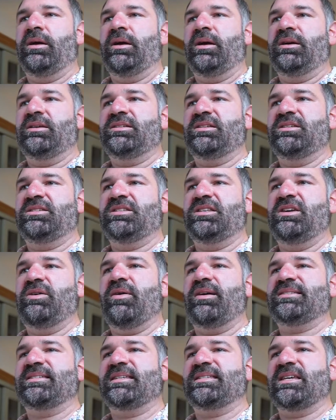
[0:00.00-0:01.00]
Since the
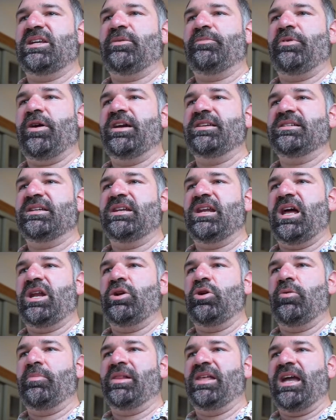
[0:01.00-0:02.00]
USS Enterprise cannot
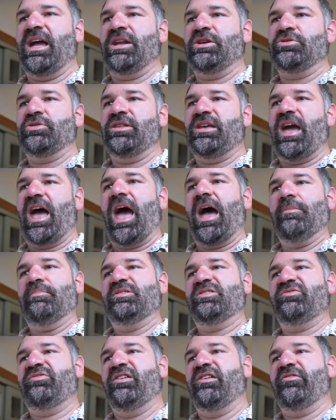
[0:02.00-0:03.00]
normally enter the
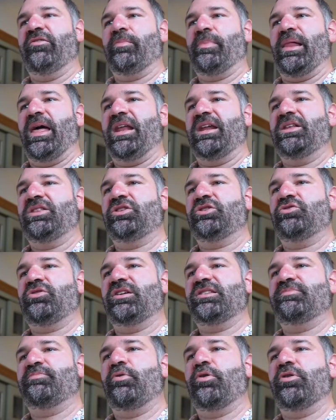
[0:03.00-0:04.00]
atmosphere of a planet, the
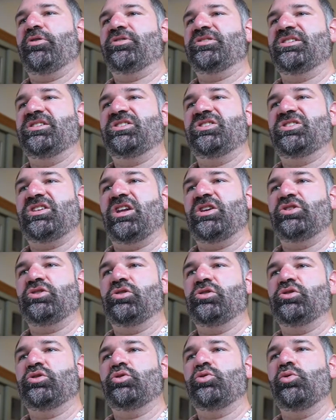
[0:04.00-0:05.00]
transporter is an essential
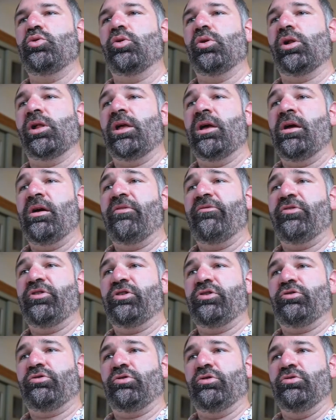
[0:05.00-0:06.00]
tool for the
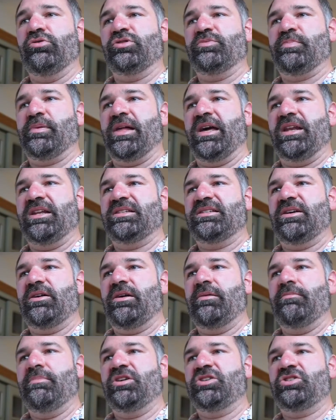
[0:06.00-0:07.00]
crew's planetary
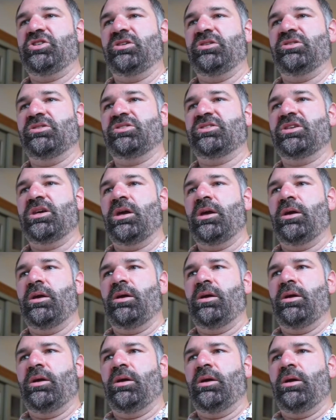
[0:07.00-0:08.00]
missions.
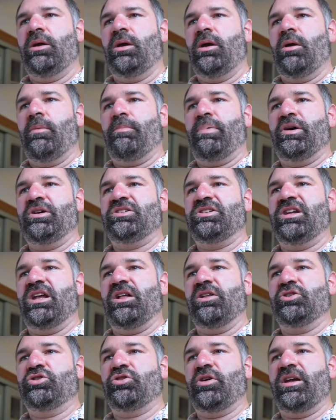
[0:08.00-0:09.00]

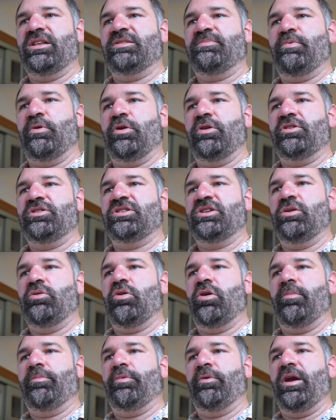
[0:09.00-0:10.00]
Personnel transporters
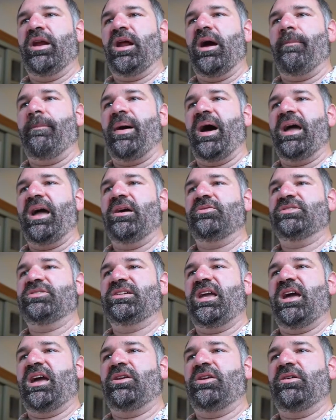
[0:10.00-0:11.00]
incorporate a
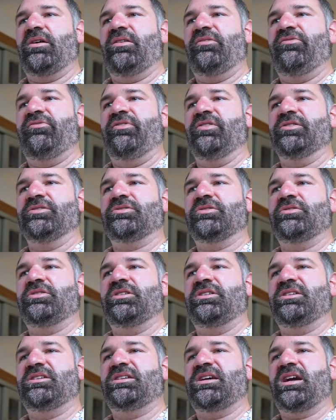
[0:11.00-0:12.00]
bioscanner and filter to
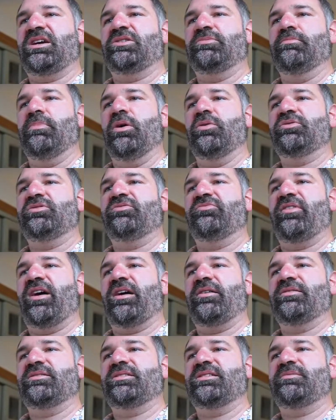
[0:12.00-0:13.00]
detect most
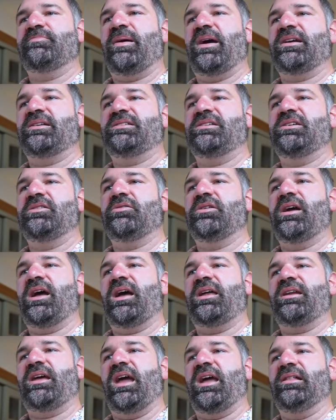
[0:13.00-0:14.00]
viruses, bacteria,
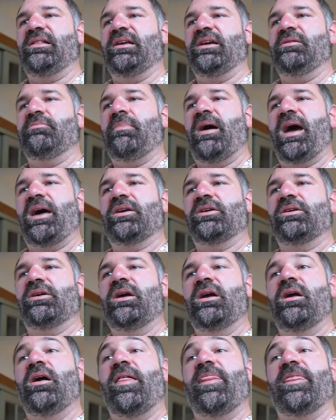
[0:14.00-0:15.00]
and alien matter
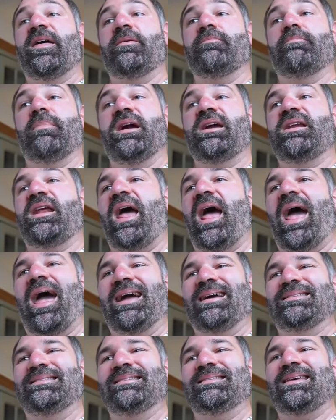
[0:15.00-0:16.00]
that might
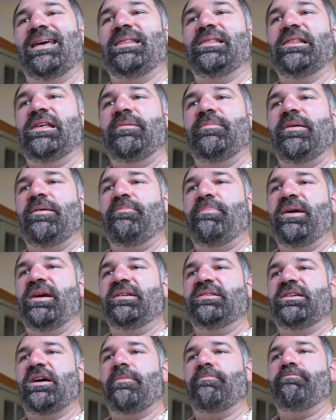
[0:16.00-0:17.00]
accidentally be
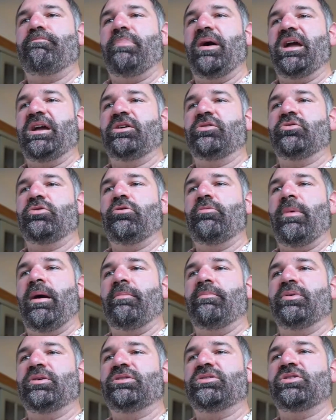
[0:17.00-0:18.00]
picked up by crew
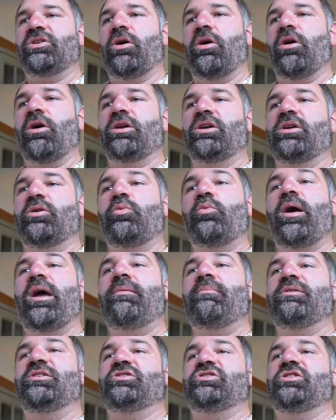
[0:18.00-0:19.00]
members on an away
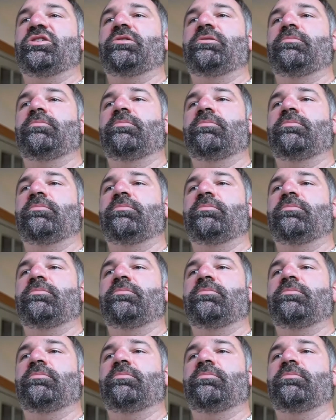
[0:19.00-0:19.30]
mission.